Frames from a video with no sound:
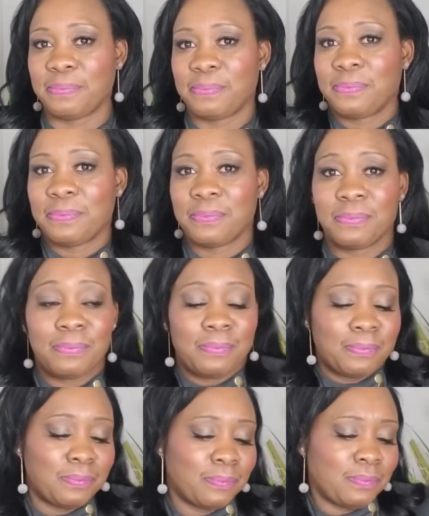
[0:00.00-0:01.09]

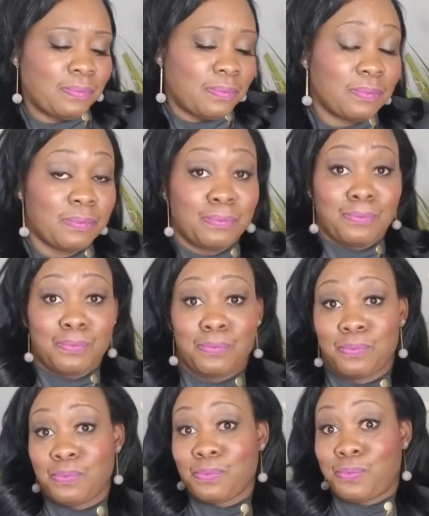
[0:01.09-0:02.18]

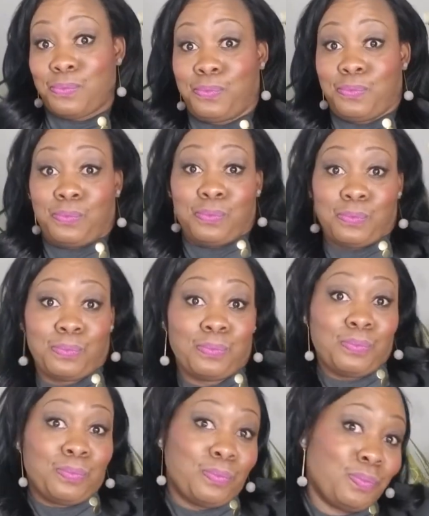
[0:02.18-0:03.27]

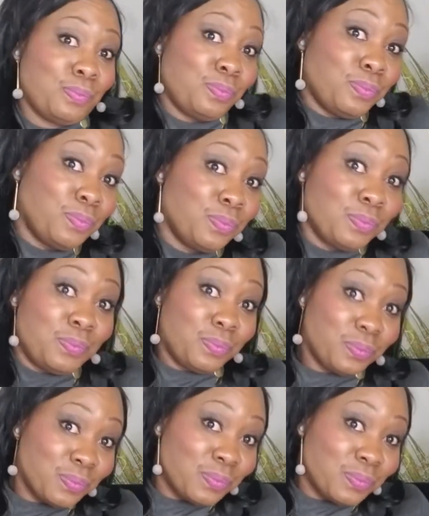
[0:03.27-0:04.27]
(silence)